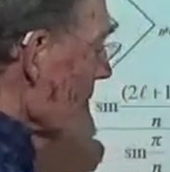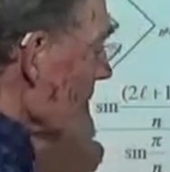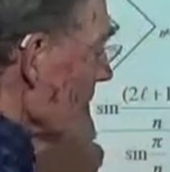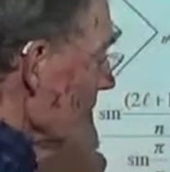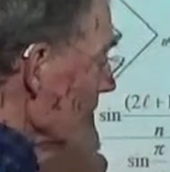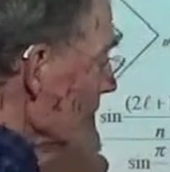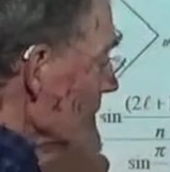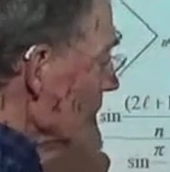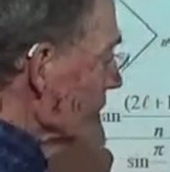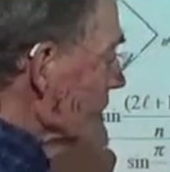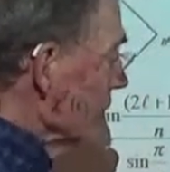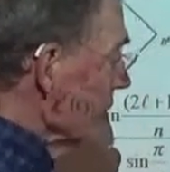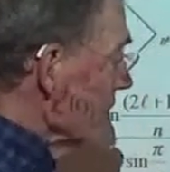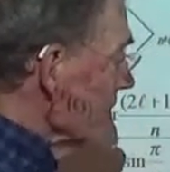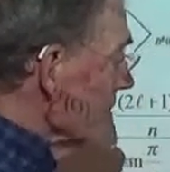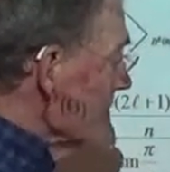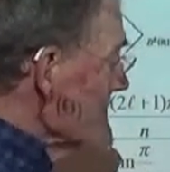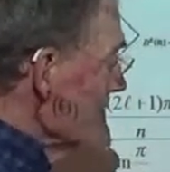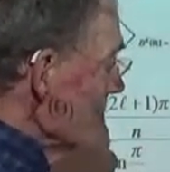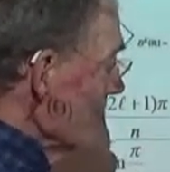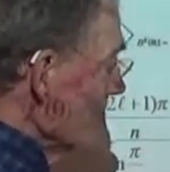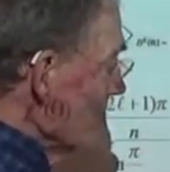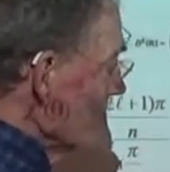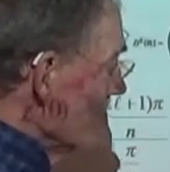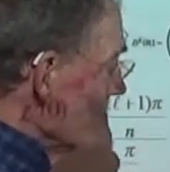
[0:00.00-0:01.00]
is
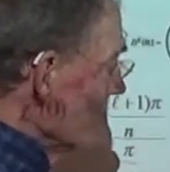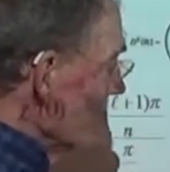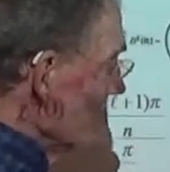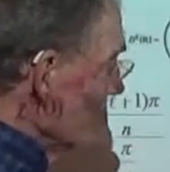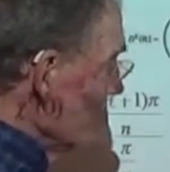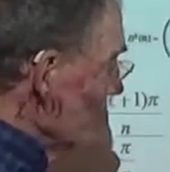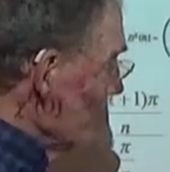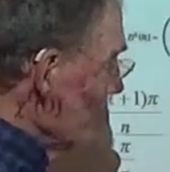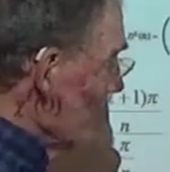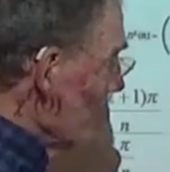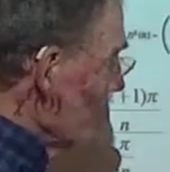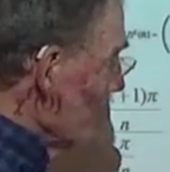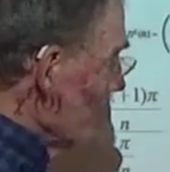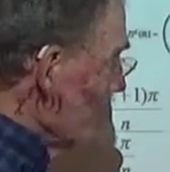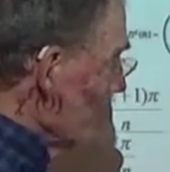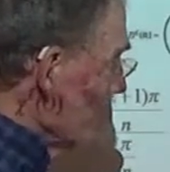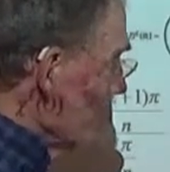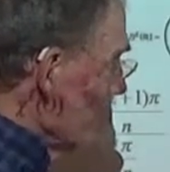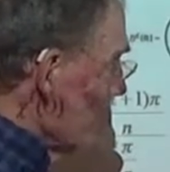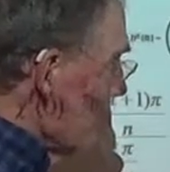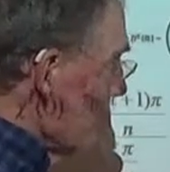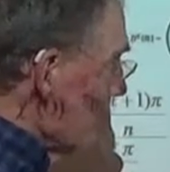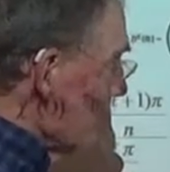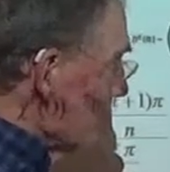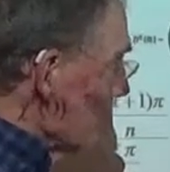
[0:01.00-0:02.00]
a
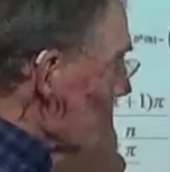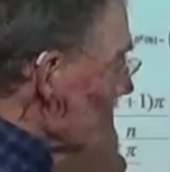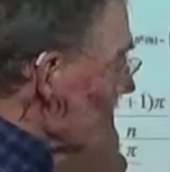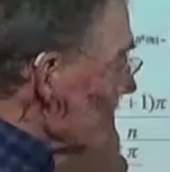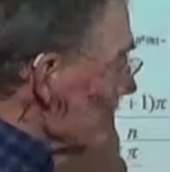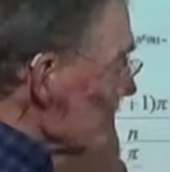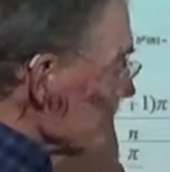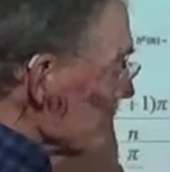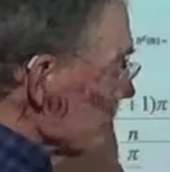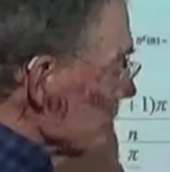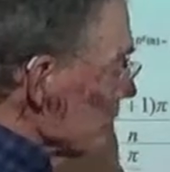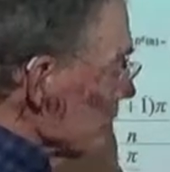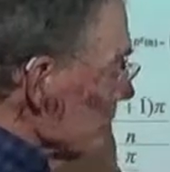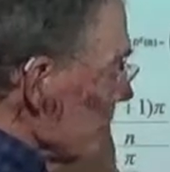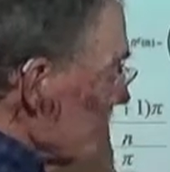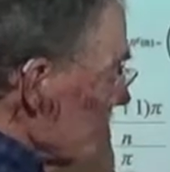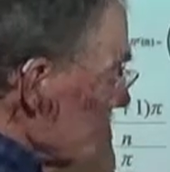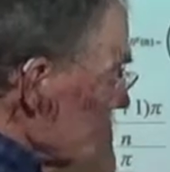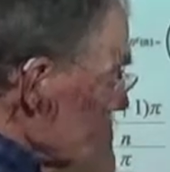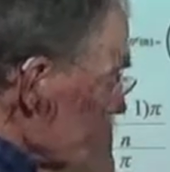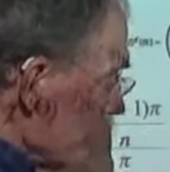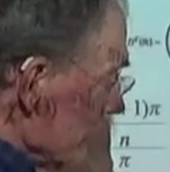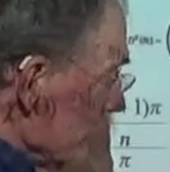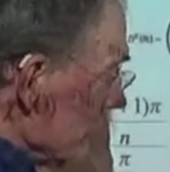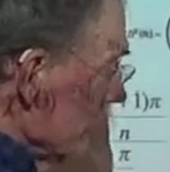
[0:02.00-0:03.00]
regular
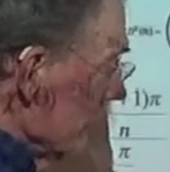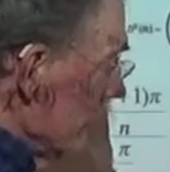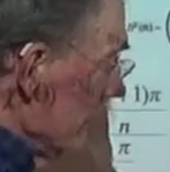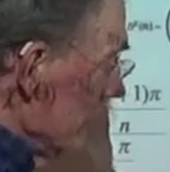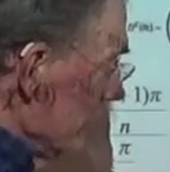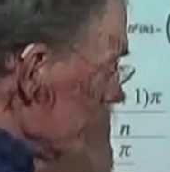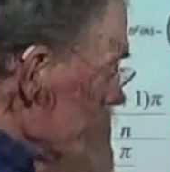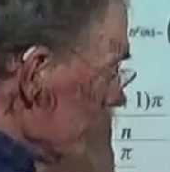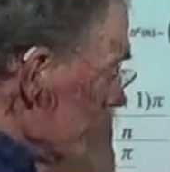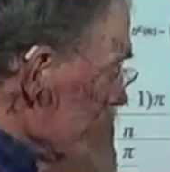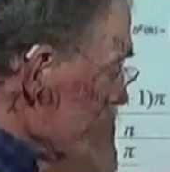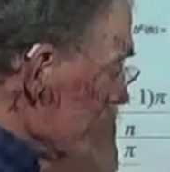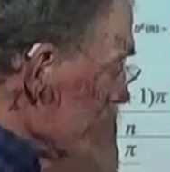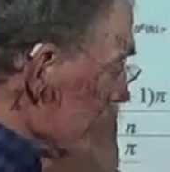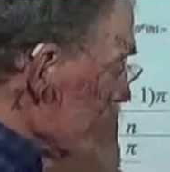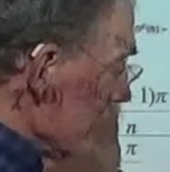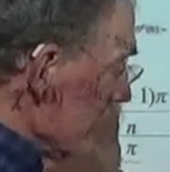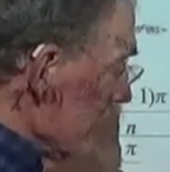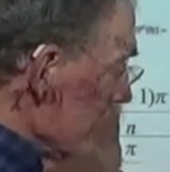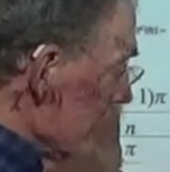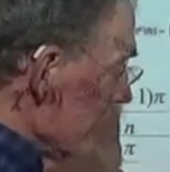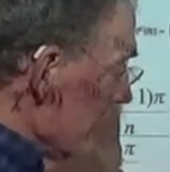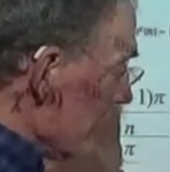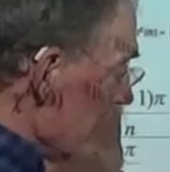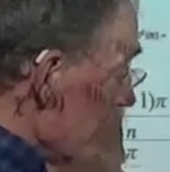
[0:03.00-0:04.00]
representation
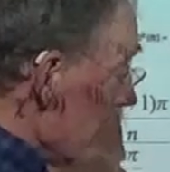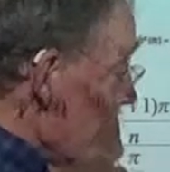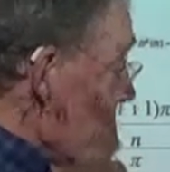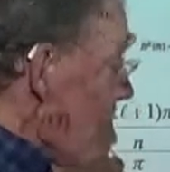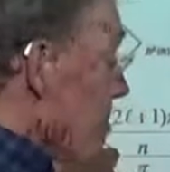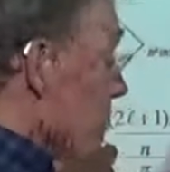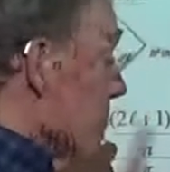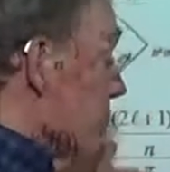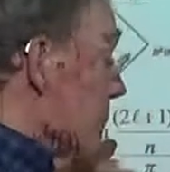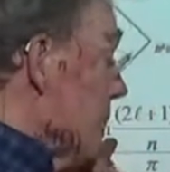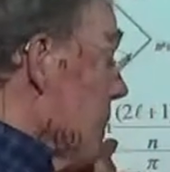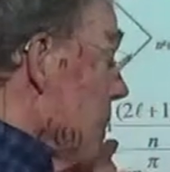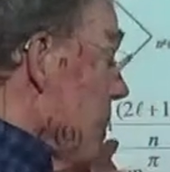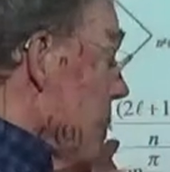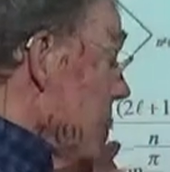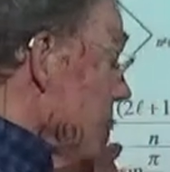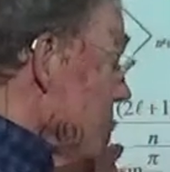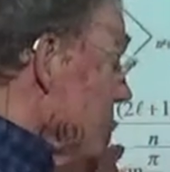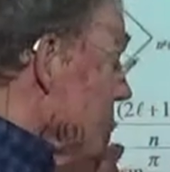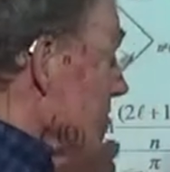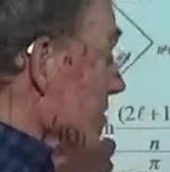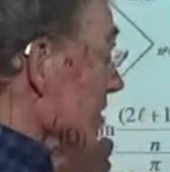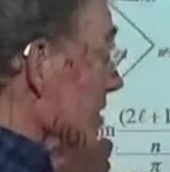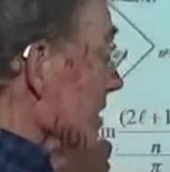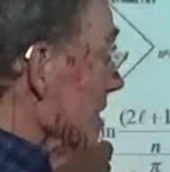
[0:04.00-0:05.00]

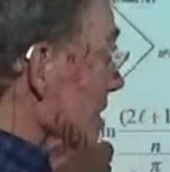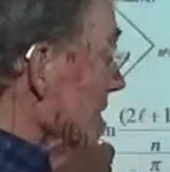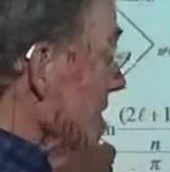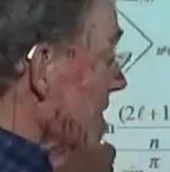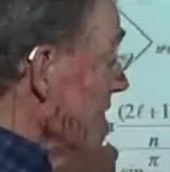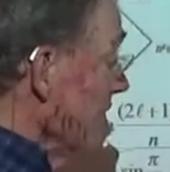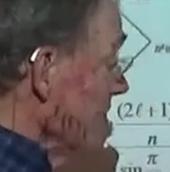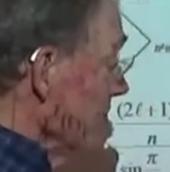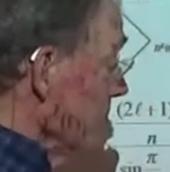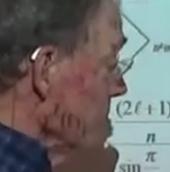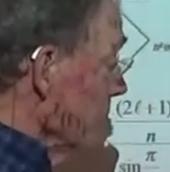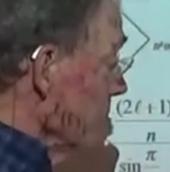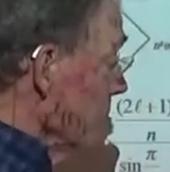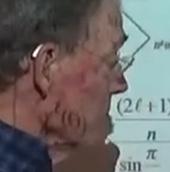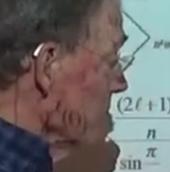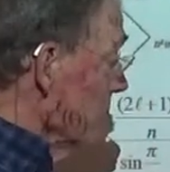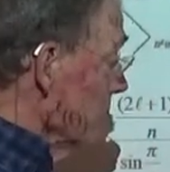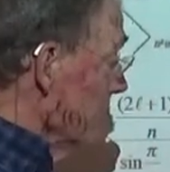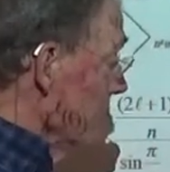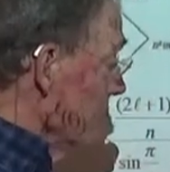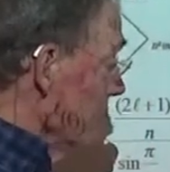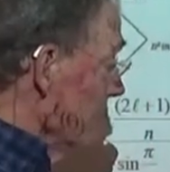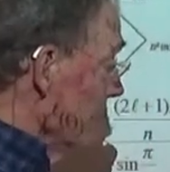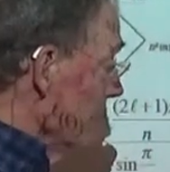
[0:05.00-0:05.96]
plus an A1.